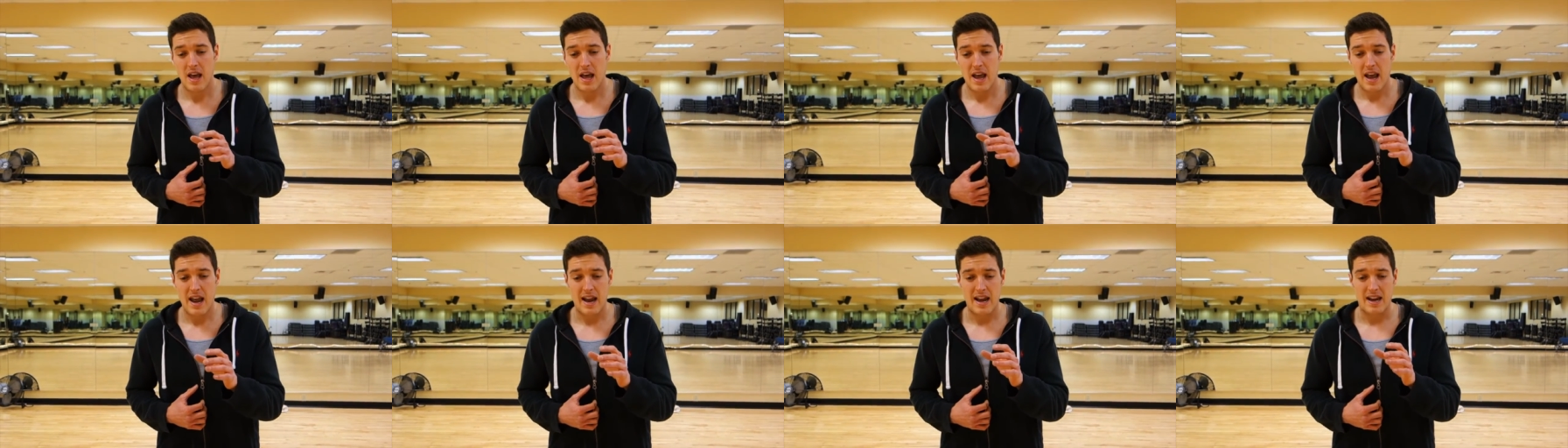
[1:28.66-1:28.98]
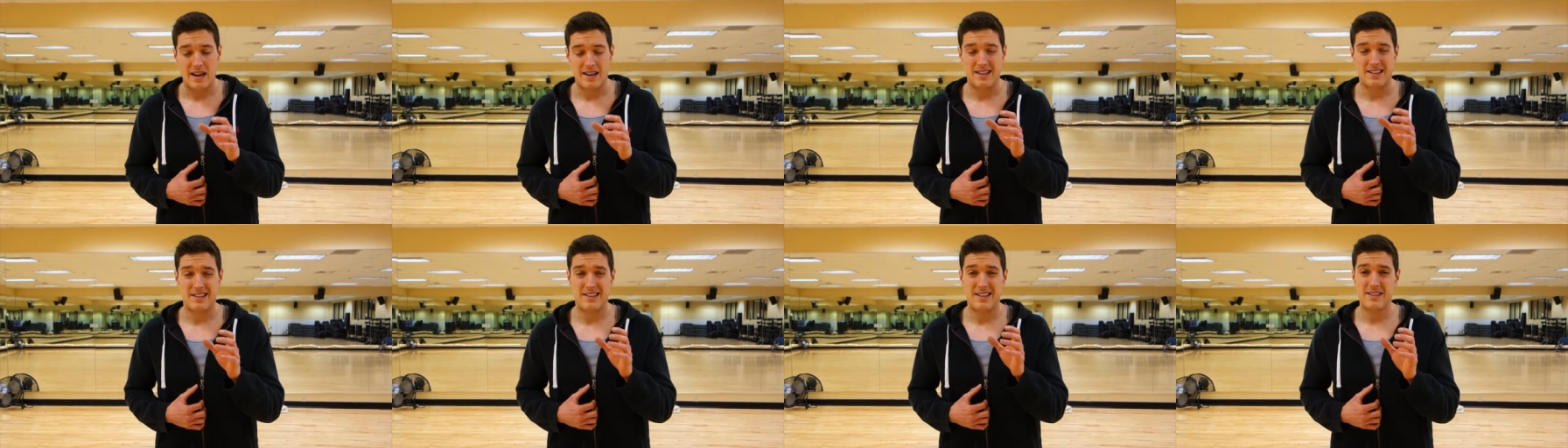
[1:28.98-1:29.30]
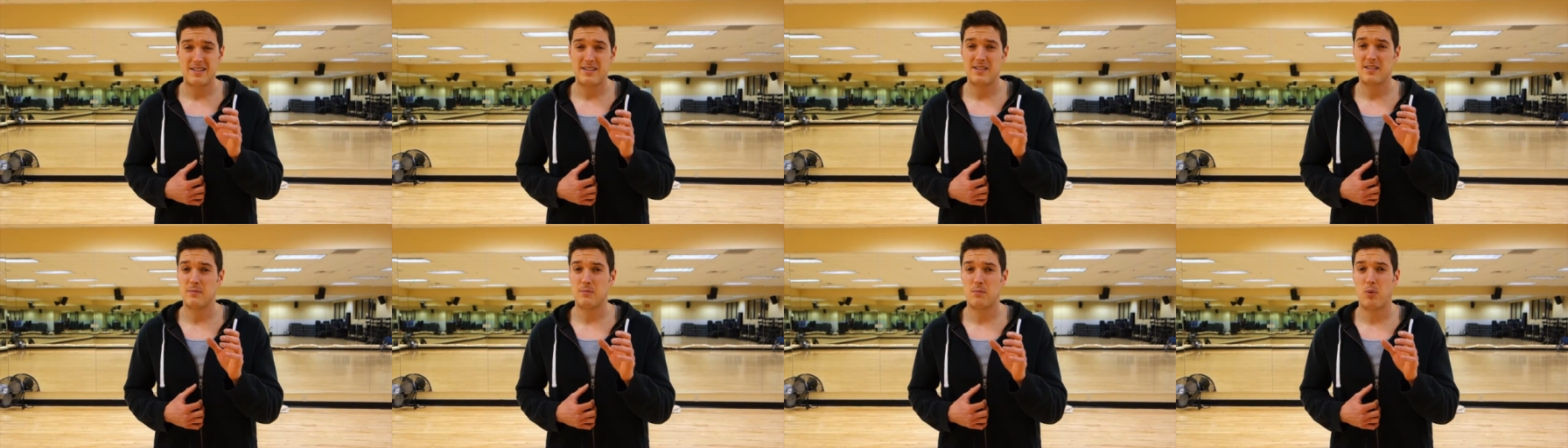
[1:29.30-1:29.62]
And
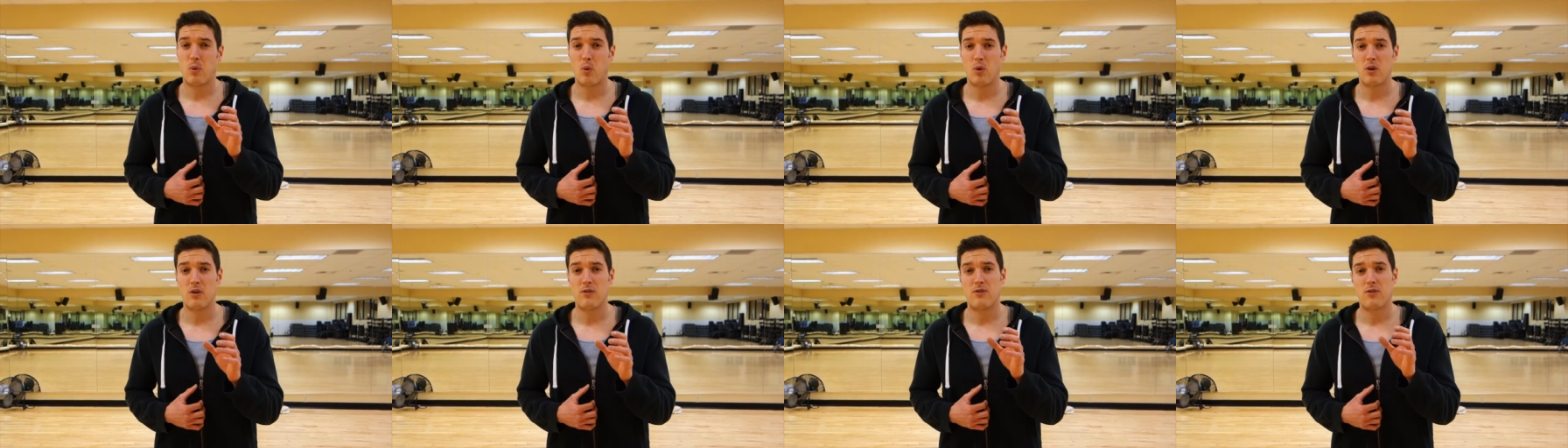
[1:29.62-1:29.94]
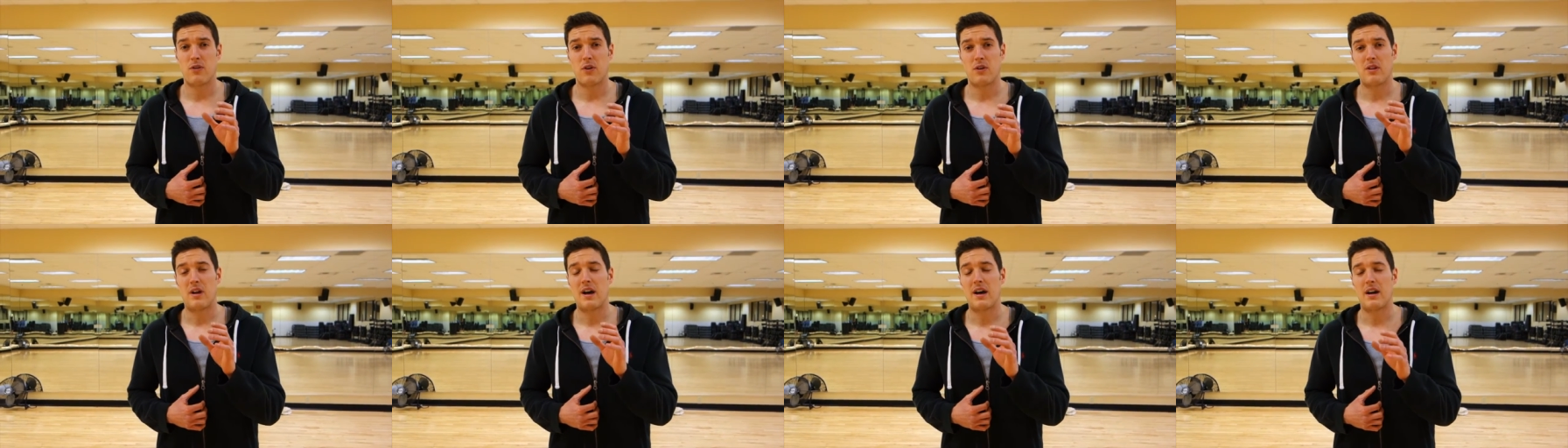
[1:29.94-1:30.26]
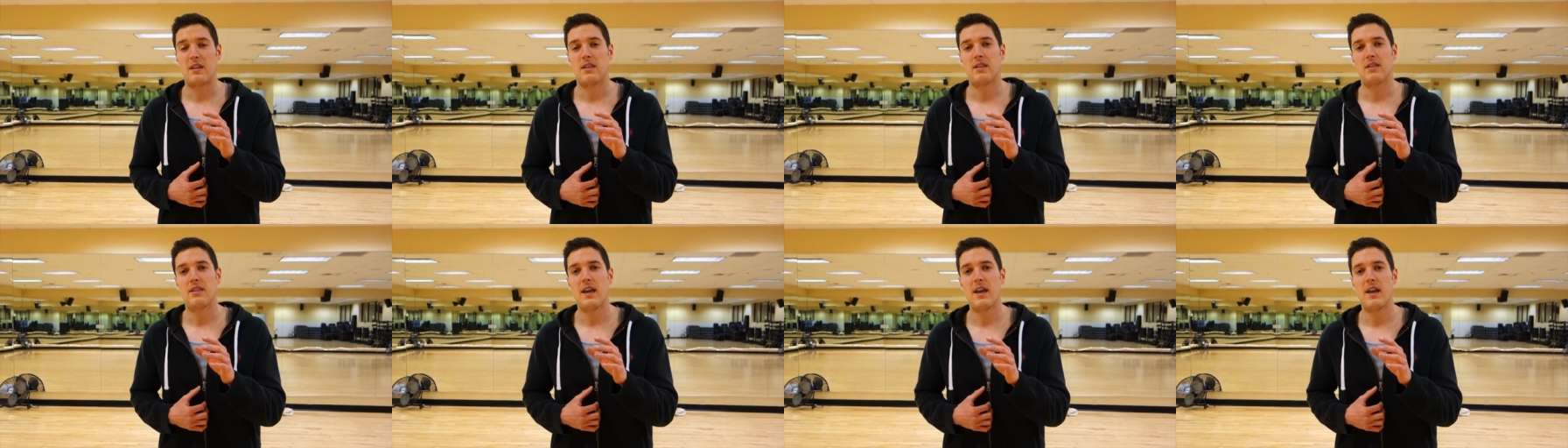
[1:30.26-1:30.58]
this is important for a lot
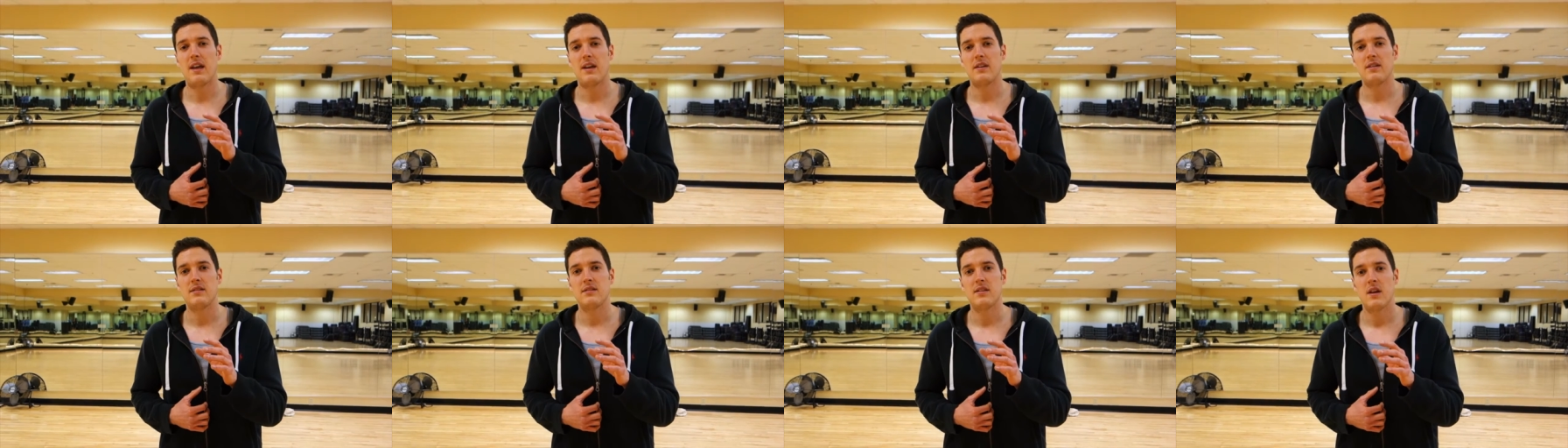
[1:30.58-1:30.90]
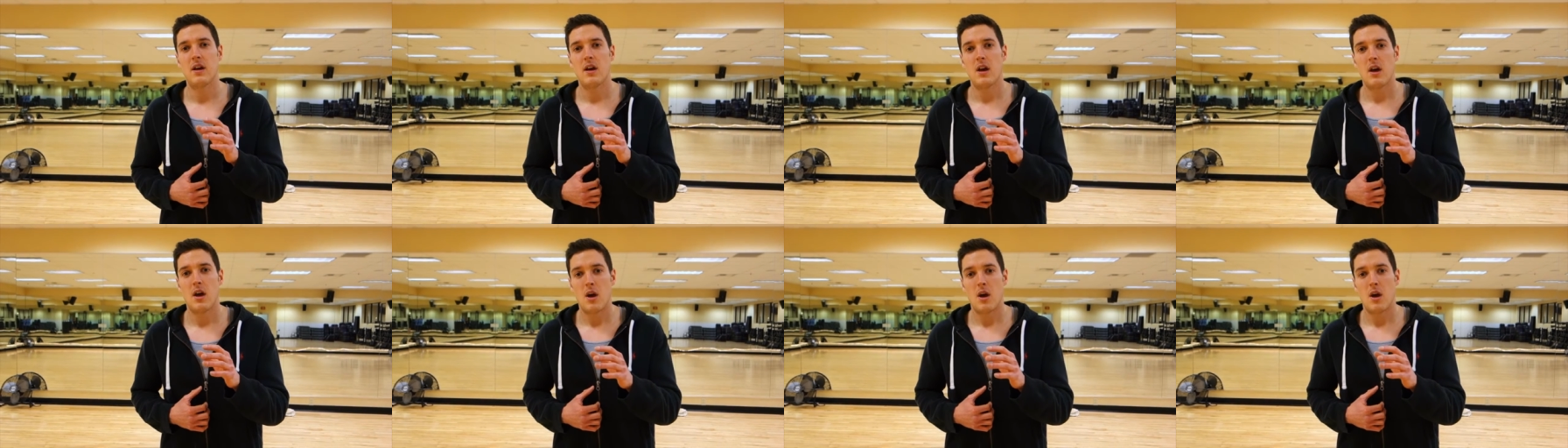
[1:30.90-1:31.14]
of things